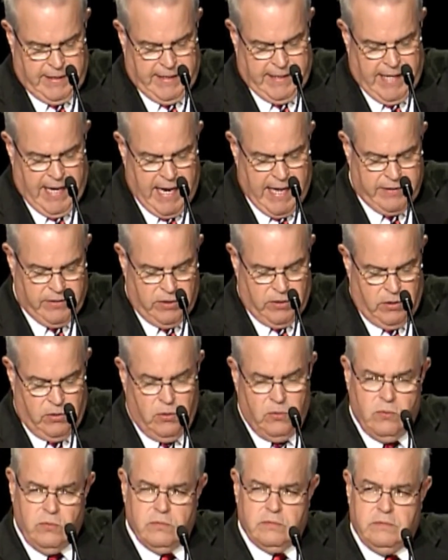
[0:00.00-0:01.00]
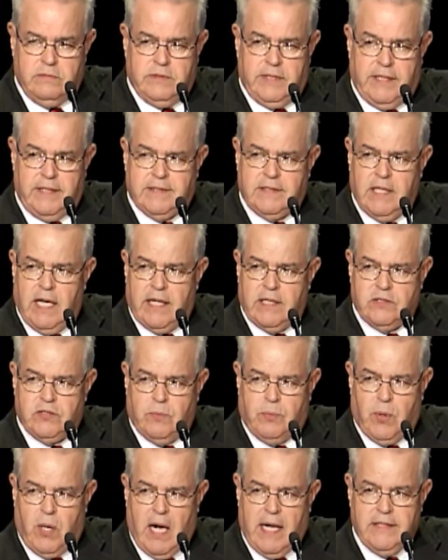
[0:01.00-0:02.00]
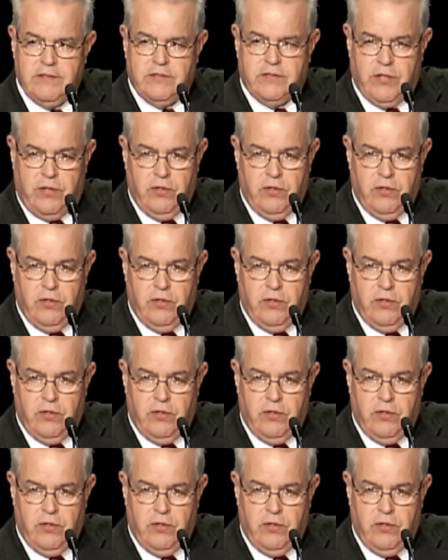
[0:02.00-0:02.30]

And I know that it's not a surprise